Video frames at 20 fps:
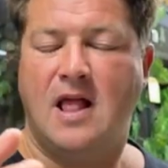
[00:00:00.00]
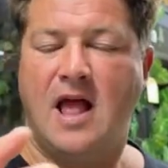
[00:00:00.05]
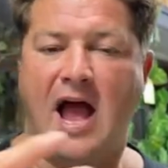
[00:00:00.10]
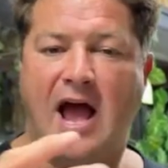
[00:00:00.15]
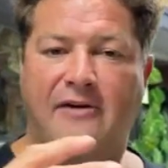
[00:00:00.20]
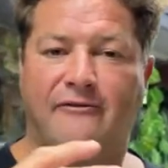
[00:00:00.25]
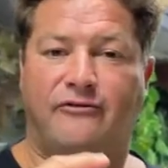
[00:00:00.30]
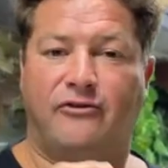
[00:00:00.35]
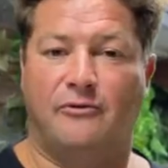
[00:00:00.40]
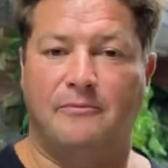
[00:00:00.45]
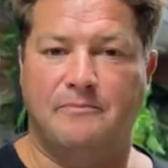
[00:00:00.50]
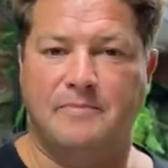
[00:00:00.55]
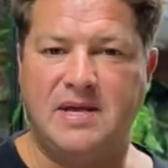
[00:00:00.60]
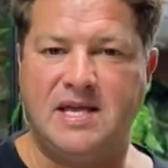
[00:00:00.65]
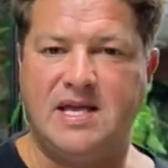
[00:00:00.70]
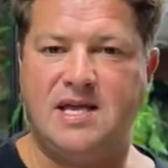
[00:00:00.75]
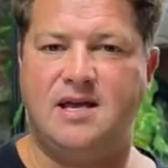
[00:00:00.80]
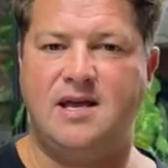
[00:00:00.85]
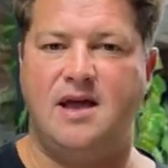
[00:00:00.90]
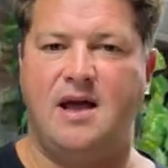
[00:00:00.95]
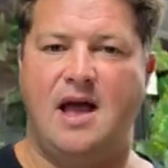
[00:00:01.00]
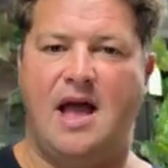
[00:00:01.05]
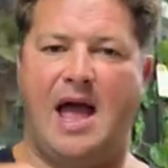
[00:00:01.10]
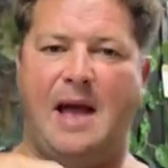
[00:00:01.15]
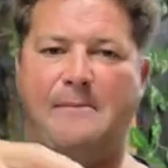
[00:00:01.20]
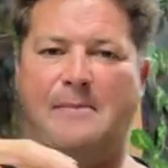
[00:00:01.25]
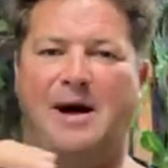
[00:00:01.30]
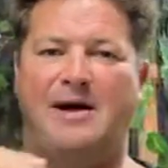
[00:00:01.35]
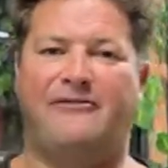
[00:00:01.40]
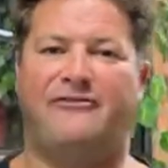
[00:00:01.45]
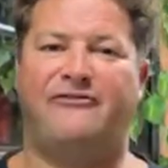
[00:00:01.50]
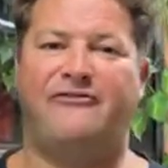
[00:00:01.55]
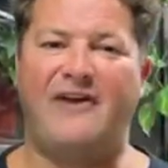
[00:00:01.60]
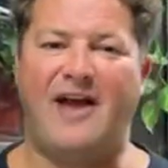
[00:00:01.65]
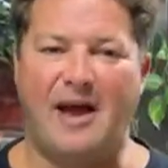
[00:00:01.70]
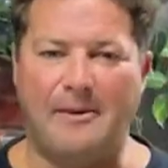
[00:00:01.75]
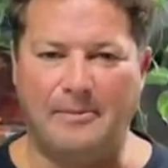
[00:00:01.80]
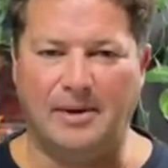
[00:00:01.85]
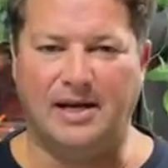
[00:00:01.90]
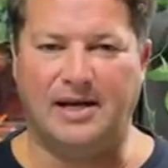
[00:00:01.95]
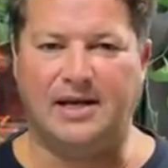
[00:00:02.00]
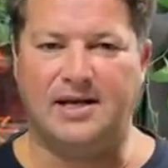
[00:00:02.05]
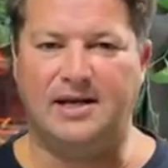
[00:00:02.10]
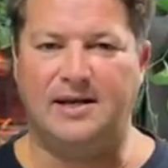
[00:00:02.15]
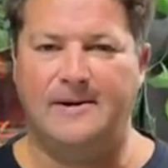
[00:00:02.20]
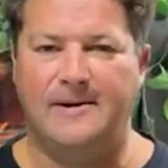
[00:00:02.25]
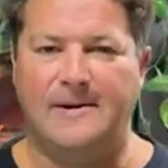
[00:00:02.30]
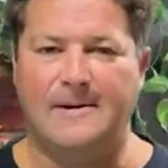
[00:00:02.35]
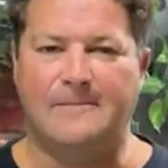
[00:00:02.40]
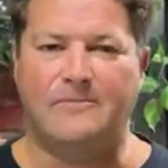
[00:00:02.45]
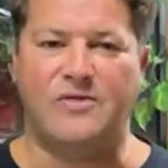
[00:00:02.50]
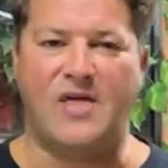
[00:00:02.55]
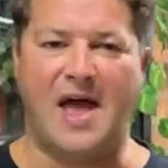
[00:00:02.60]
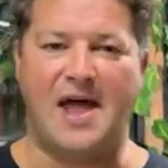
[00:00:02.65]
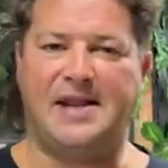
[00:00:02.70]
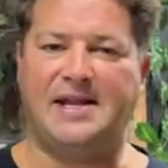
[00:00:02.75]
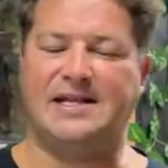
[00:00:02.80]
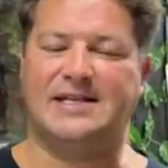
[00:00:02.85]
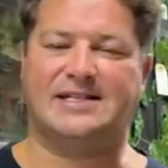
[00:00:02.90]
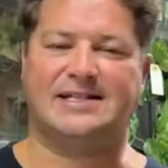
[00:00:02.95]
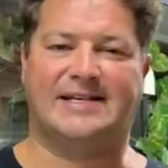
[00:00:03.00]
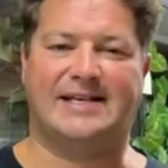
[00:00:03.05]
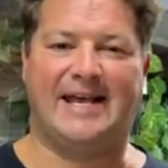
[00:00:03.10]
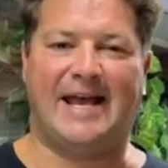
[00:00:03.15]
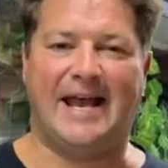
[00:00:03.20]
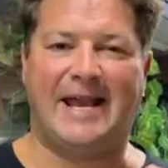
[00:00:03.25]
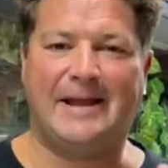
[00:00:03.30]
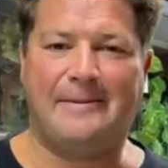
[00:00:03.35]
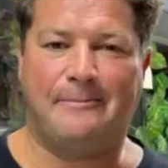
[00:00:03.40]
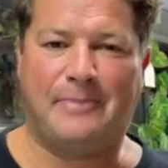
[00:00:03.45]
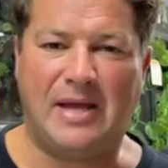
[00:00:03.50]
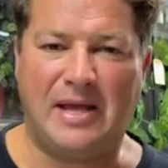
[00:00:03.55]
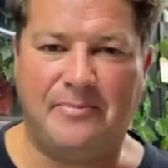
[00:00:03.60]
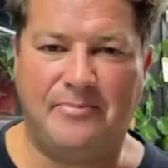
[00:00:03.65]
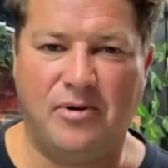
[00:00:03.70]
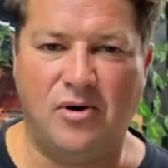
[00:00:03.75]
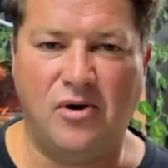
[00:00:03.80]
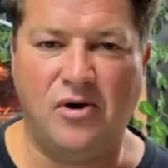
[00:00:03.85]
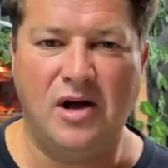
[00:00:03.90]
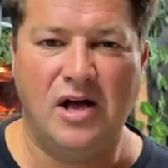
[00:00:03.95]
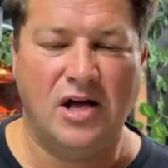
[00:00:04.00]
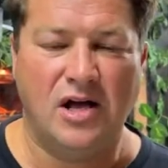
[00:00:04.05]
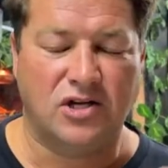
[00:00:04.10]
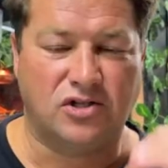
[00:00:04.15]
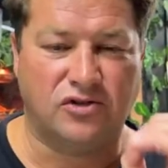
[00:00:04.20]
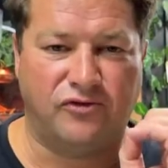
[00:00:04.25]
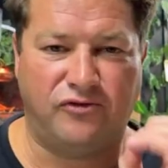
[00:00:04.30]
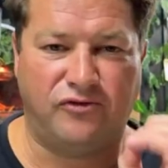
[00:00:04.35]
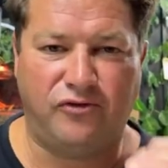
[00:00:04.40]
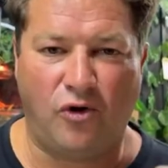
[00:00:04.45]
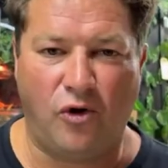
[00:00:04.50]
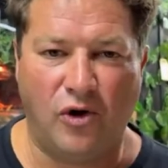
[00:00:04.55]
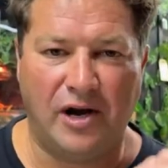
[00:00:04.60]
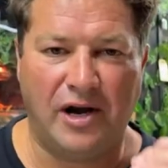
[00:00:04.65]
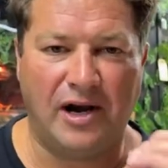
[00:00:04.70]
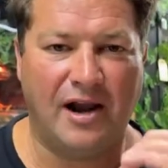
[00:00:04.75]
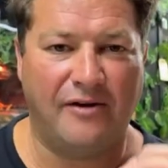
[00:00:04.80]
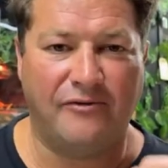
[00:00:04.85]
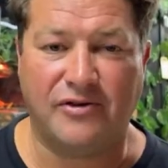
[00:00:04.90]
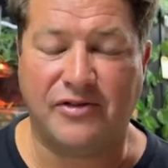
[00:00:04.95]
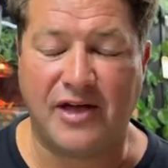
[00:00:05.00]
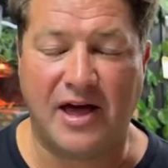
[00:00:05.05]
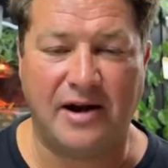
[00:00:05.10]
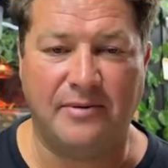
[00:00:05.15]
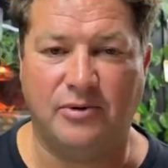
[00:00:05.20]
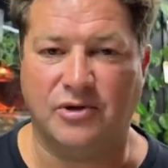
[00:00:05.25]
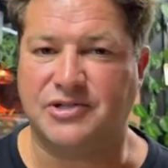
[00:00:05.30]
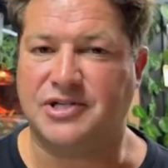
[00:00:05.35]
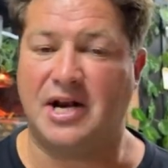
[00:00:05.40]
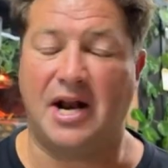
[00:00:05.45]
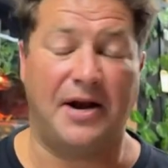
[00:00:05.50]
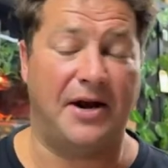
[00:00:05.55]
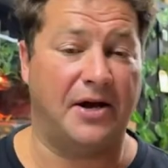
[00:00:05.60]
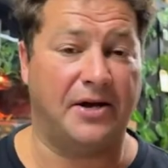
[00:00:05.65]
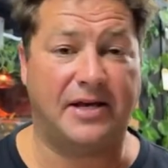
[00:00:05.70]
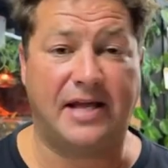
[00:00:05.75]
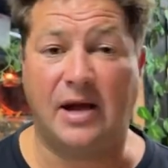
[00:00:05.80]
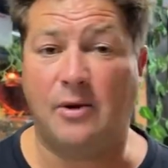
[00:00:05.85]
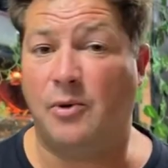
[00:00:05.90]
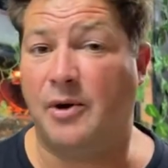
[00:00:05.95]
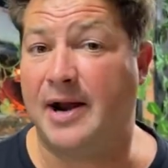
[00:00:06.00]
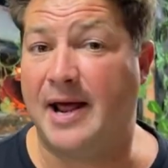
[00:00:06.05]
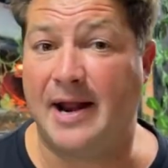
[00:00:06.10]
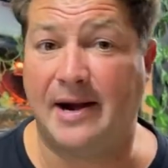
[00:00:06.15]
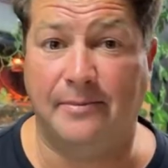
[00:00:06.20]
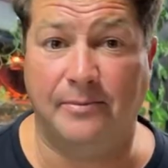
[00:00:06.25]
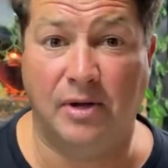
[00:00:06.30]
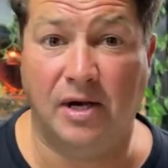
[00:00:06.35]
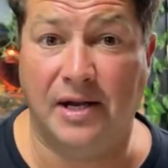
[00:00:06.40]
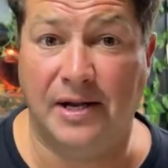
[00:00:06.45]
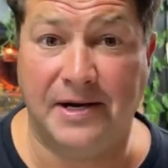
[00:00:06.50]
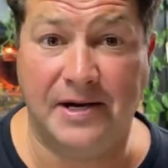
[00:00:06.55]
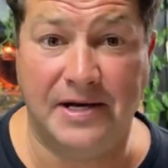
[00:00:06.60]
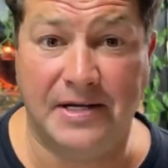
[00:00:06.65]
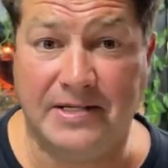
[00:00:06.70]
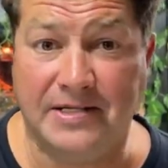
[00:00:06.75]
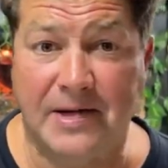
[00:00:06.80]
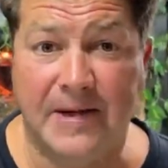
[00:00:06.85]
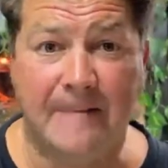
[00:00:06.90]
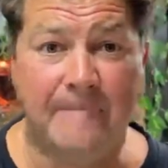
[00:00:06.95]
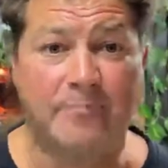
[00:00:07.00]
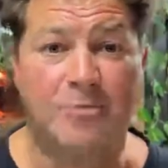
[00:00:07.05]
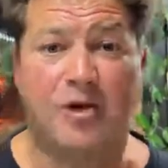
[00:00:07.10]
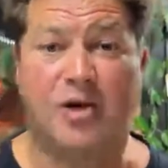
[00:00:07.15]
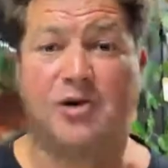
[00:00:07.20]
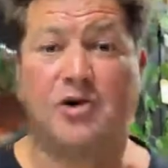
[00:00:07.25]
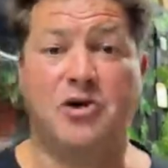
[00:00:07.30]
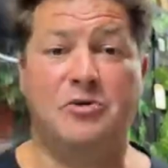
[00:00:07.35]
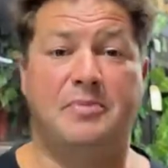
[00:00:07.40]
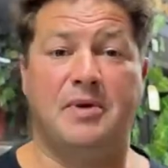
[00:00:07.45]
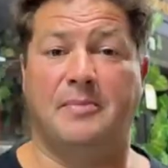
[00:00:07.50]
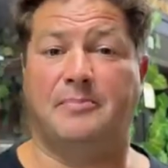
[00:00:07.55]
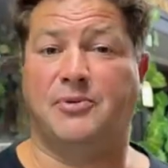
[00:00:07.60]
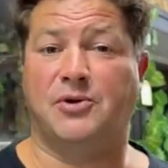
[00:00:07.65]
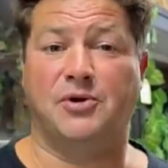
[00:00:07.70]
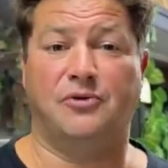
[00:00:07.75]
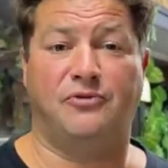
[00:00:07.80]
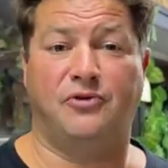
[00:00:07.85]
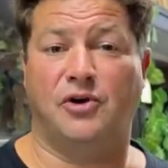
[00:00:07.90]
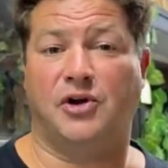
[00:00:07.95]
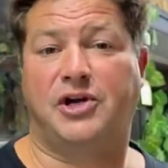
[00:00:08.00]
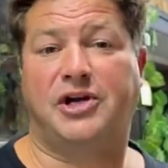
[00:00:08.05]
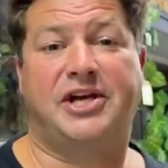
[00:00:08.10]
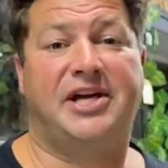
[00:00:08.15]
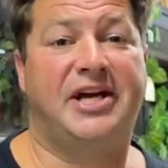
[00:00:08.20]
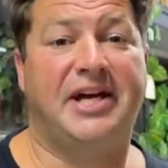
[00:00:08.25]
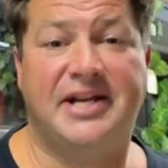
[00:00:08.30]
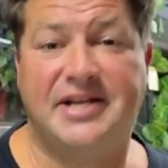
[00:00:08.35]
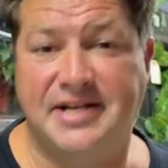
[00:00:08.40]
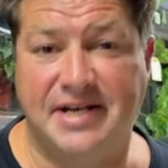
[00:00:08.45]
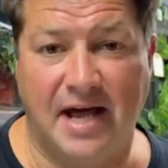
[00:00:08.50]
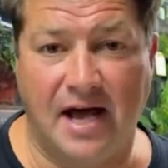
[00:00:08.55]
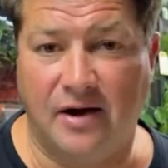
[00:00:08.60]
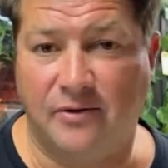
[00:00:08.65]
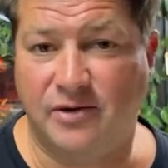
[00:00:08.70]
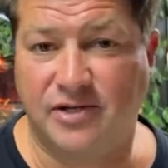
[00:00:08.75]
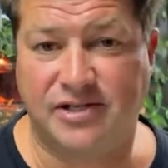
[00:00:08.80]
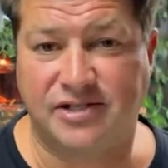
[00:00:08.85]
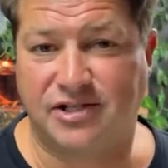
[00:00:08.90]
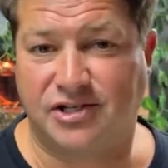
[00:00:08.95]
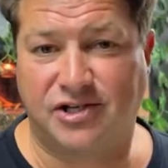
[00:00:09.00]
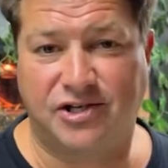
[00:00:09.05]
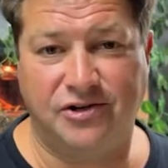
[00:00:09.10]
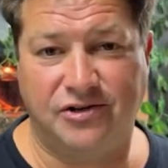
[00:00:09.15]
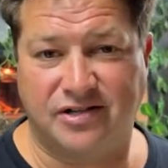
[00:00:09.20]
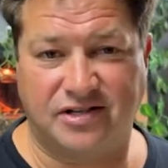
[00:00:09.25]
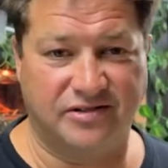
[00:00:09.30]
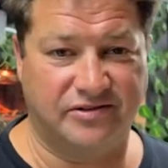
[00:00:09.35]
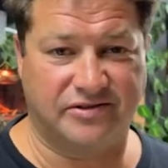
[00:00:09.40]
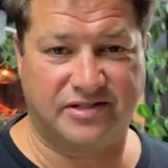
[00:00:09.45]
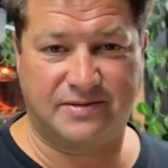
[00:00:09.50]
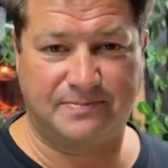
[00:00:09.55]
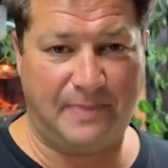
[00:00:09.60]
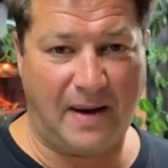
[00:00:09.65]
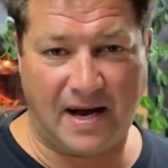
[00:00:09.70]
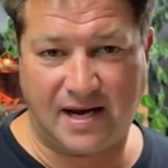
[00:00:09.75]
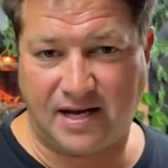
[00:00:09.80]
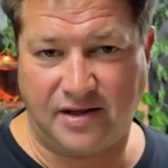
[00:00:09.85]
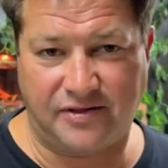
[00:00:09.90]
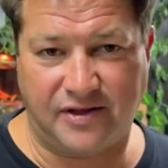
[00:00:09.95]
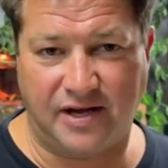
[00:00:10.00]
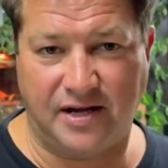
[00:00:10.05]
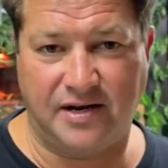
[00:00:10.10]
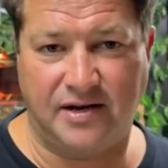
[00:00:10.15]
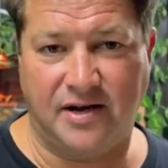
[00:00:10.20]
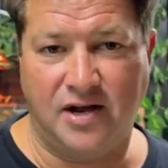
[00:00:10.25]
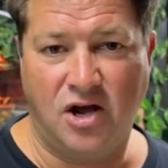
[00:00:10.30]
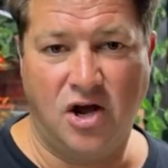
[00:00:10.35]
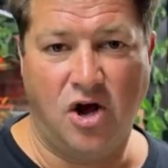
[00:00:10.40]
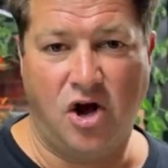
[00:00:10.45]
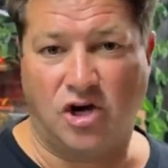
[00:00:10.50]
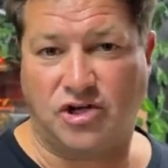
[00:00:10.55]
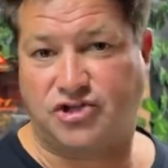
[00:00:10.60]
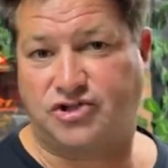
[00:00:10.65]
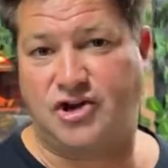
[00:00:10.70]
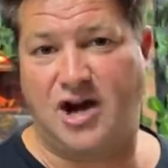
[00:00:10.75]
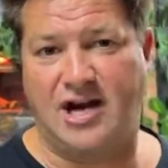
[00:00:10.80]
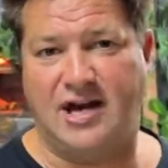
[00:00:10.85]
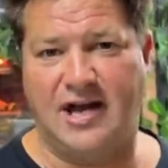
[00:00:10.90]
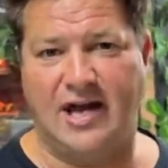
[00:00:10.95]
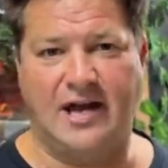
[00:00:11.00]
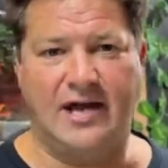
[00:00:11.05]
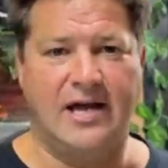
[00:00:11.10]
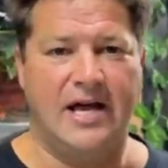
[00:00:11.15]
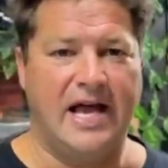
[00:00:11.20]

And for me and my family, that is getting people to fall in love with animals. And I don't care what animal it is. It could be a beautiful echidna, which is the cutest little sparky thing in Australia.